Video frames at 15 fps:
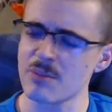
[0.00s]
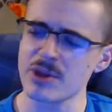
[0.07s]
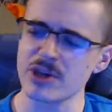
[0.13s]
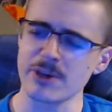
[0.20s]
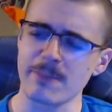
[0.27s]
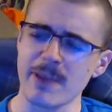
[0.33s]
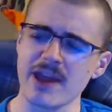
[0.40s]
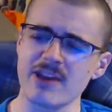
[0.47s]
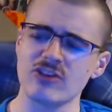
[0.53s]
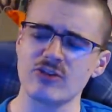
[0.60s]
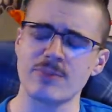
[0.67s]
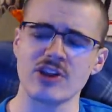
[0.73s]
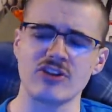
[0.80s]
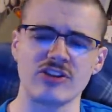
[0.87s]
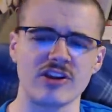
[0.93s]
It depends,
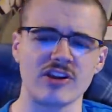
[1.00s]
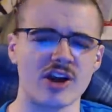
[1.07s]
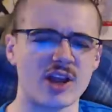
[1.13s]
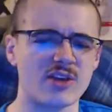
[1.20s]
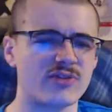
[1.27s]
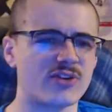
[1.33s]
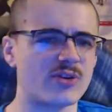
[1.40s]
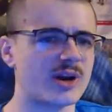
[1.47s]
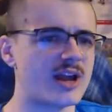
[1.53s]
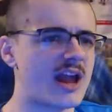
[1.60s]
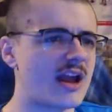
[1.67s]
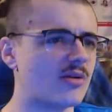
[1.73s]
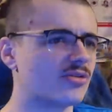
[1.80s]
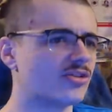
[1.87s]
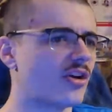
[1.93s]
PC Guy. If you're in a
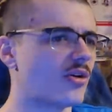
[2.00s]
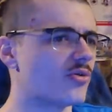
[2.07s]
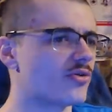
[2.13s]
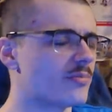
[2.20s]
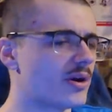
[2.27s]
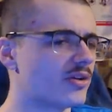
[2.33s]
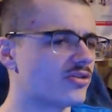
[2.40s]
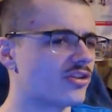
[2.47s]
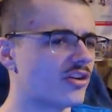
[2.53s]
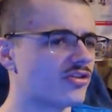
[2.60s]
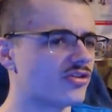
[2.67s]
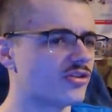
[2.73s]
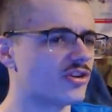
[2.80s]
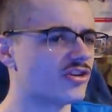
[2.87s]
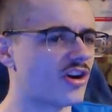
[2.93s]
household, most
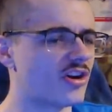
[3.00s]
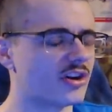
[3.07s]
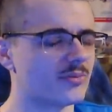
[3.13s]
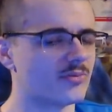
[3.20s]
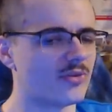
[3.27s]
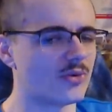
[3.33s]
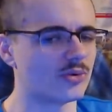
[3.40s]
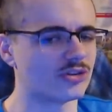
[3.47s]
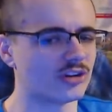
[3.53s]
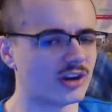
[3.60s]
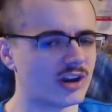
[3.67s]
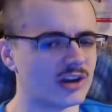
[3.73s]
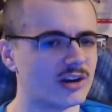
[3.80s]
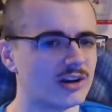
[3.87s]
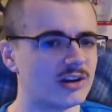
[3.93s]
countries aren't enforcing
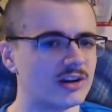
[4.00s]
it.